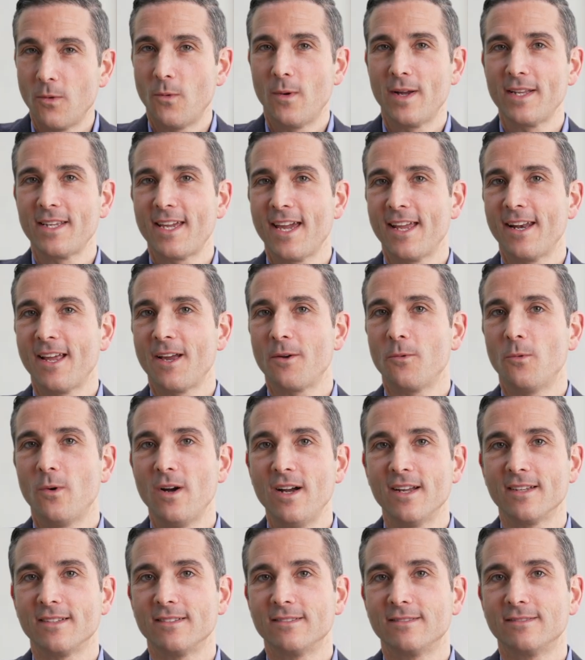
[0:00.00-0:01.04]
When can I
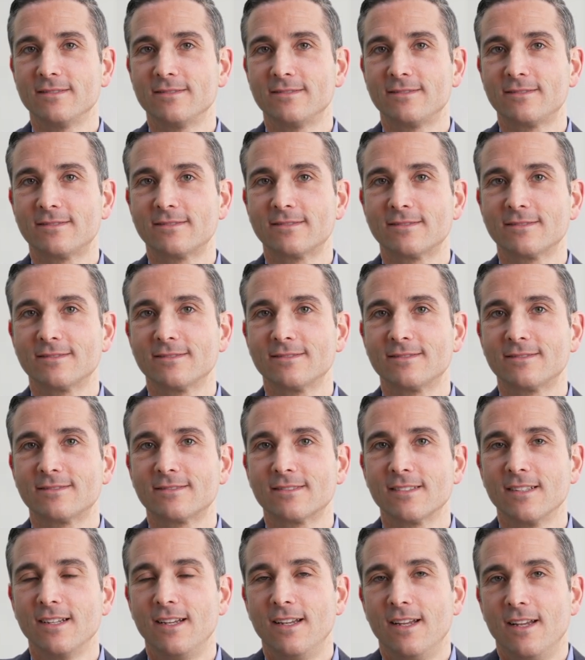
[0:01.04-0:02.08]
what? Go running.